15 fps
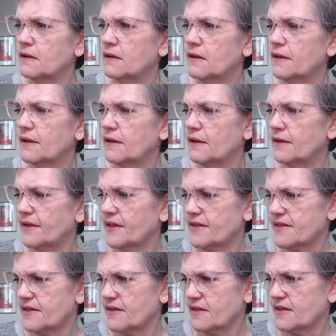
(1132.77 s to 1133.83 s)

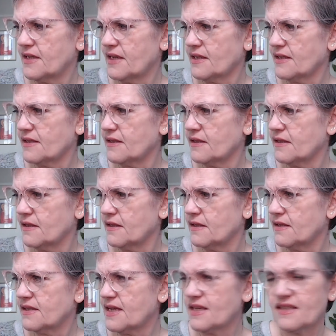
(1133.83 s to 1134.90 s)
There's 6
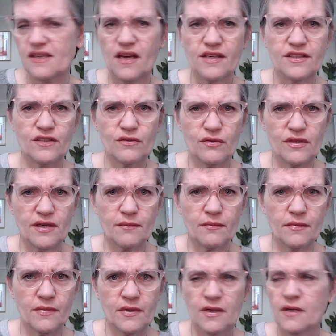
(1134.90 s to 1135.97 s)
sides to them.
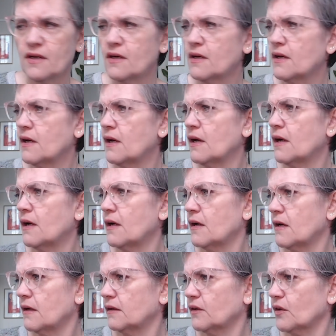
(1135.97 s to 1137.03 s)

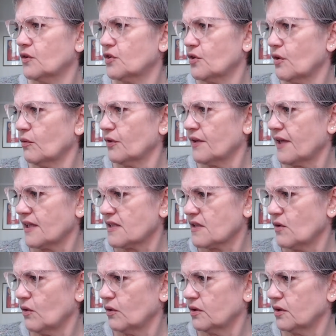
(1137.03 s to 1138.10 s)
Not sure what that's
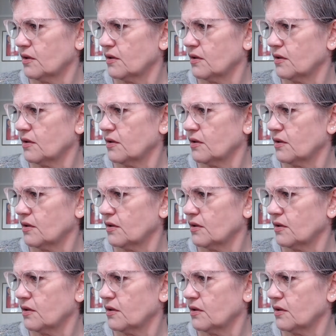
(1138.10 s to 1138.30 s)
called